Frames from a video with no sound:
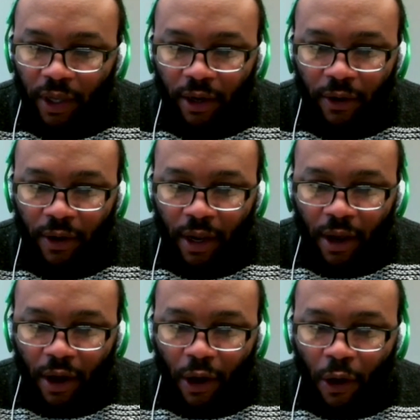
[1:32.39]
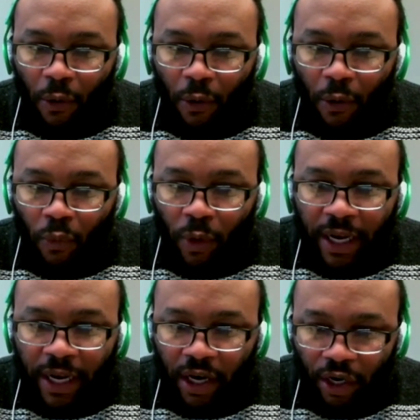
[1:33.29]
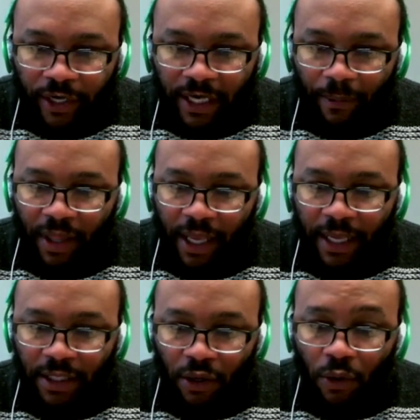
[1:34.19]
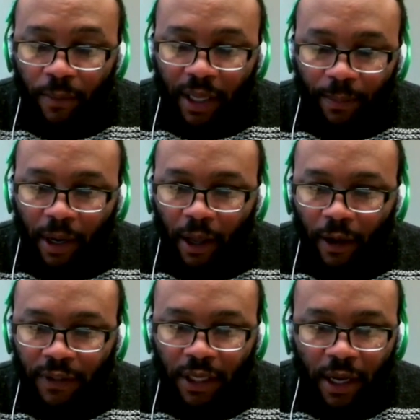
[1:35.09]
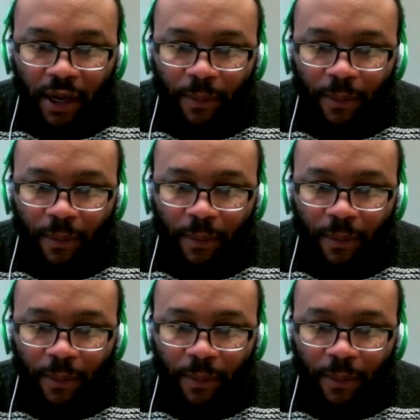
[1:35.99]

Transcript: They're already a good team in the East. They're going to make the playoffs.